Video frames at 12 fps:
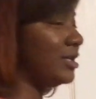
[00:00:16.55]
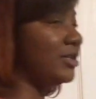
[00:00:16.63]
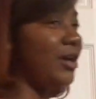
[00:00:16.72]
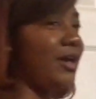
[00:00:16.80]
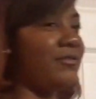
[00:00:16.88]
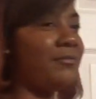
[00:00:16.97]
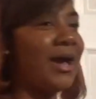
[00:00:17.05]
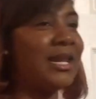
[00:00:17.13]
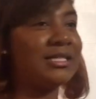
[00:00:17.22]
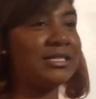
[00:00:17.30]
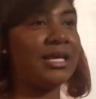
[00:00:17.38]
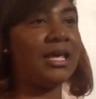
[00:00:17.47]
So everybody
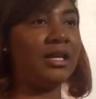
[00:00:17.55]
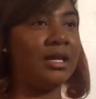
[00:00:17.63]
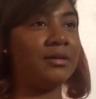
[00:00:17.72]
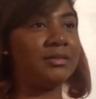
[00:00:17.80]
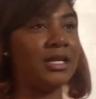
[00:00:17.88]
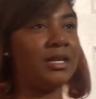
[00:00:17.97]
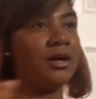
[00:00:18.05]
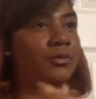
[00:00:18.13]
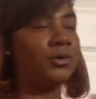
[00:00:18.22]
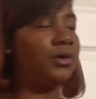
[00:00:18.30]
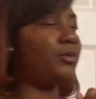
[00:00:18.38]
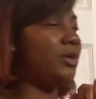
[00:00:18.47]
stand
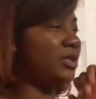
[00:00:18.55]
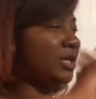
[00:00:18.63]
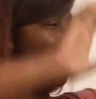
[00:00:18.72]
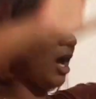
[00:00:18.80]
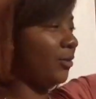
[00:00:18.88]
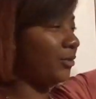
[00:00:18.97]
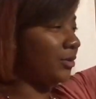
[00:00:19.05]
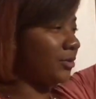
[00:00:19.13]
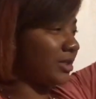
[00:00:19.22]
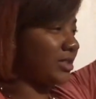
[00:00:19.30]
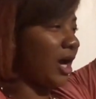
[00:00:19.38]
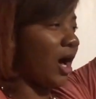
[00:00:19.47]
up, real tall,
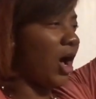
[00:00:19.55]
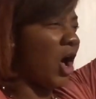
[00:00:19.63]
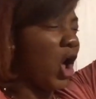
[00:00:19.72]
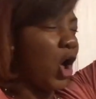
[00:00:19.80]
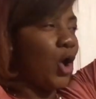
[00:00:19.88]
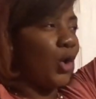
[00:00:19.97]
real tall.